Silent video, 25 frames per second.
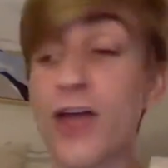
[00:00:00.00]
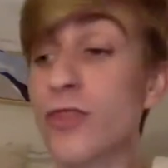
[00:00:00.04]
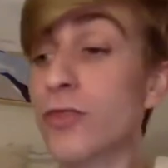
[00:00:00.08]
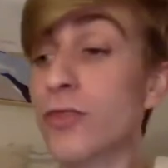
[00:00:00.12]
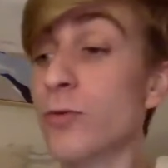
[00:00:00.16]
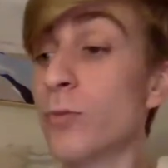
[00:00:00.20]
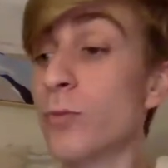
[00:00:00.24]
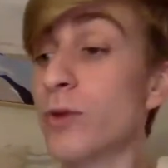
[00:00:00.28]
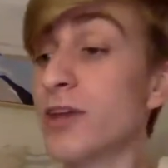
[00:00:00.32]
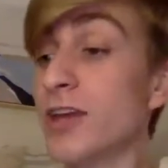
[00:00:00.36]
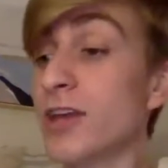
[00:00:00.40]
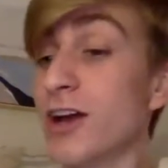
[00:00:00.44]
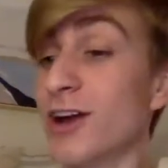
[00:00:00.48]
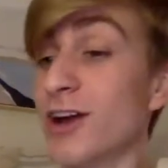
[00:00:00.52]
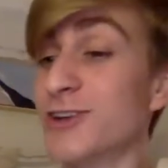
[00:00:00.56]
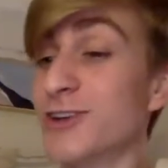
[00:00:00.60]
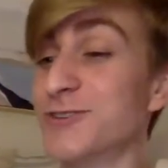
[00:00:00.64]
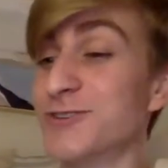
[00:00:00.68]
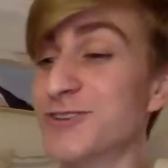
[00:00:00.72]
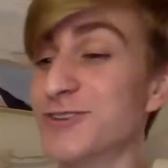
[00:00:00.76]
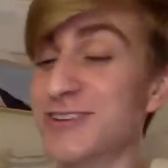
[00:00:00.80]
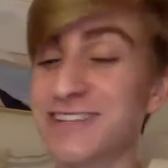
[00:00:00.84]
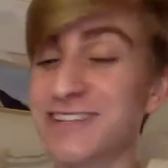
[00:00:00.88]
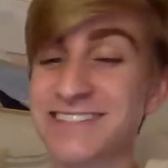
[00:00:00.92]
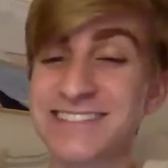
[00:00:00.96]

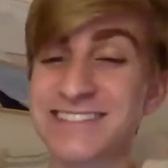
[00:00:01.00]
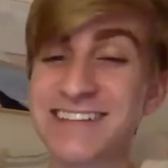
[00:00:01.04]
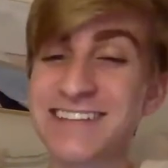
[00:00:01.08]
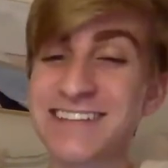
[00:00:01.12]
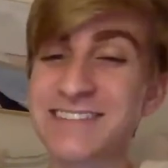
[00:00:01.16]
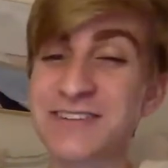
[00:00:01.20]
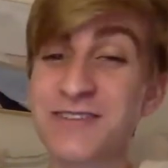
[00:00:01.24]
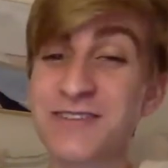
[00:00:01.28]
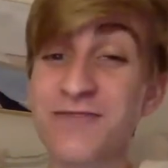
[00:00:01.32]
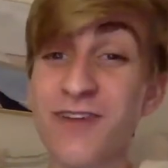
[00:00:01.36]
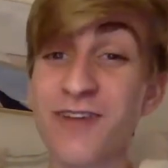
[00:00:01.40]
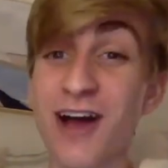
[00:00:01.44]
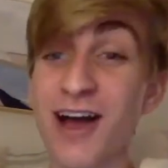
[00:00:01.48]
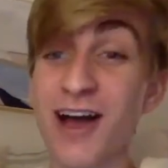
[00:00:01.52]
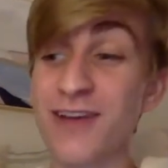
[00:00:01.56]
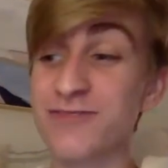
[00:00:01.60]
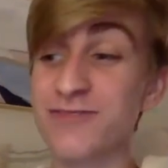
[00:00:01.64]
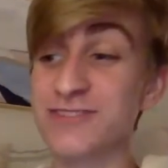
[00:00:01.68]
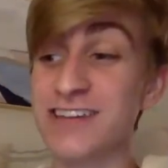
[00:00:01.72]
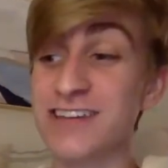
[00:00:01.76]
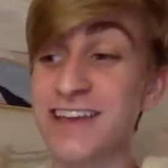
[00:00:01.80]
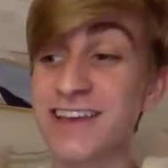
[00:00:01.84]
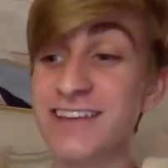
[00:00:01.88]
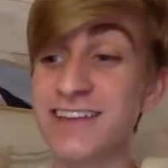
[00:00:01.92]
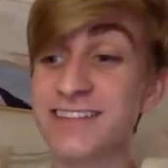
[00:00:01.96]
365
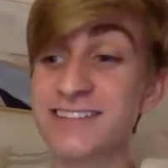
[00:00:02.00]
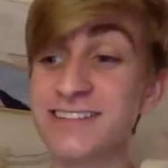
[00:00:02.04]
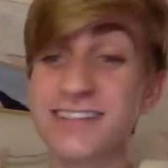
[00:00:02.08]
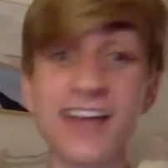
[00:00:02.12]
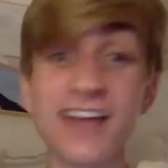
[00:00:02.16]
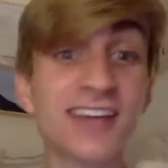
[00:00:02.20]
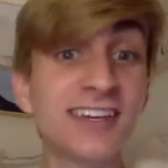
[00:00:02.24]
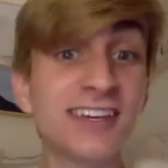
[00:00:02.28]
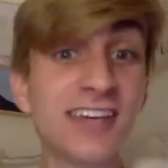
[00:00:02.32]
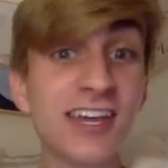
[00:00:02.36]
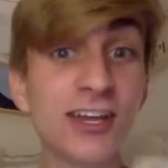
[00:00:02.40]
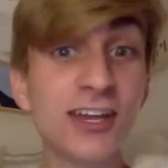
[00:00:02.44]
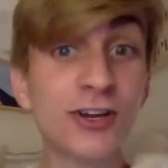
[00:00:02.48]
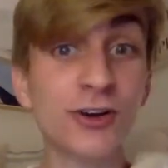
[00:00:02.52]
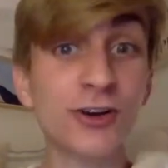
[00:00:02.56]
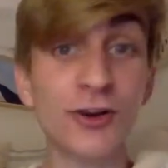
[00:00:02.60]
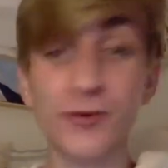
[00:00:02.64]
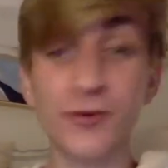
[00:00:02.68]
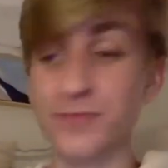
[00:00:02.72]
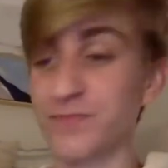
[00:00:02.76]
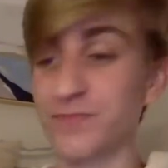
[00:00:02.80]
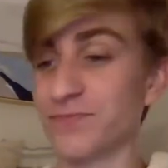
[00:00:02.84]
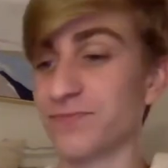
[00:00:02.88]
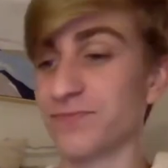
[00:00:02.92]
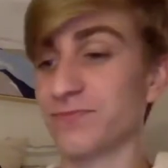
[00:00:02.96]
days a year.
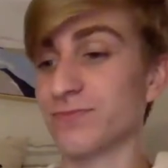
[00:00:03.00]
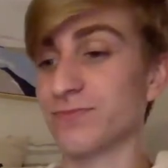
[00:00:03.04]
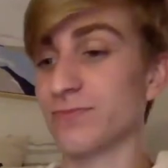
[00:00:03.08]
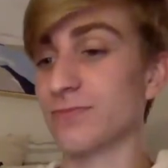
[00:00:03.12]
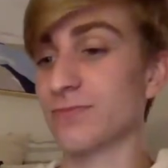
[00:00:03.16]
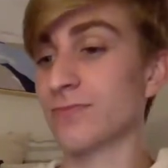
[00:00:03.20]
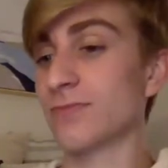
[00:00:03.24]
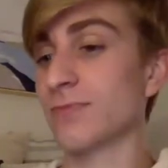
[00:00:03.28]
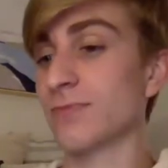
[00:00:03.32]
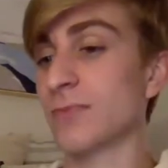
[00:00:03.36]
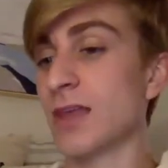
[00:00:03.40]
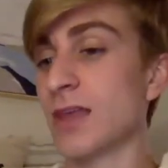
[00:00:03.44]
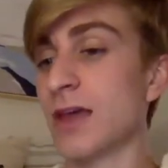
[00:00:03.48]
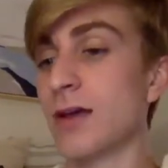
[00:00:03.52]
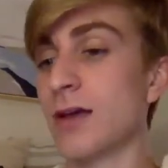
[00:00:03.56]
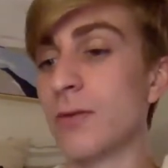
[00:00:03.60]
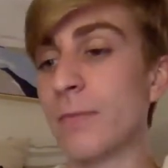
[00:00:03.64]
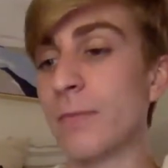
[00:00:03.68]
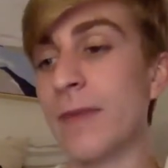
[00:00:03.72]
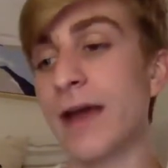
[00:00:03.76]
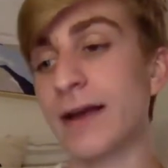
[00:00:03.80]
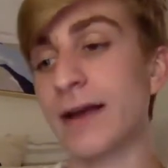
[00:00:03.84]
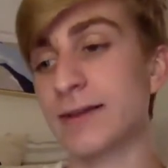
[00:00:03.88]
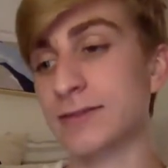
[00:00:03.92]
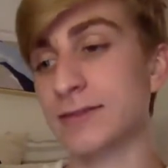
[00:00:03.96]

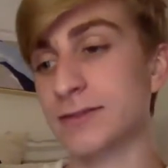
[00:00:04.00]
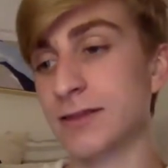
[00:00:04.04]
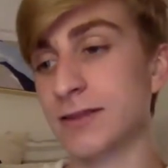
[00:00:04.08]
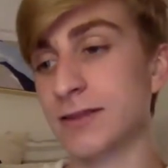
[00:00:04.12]
Max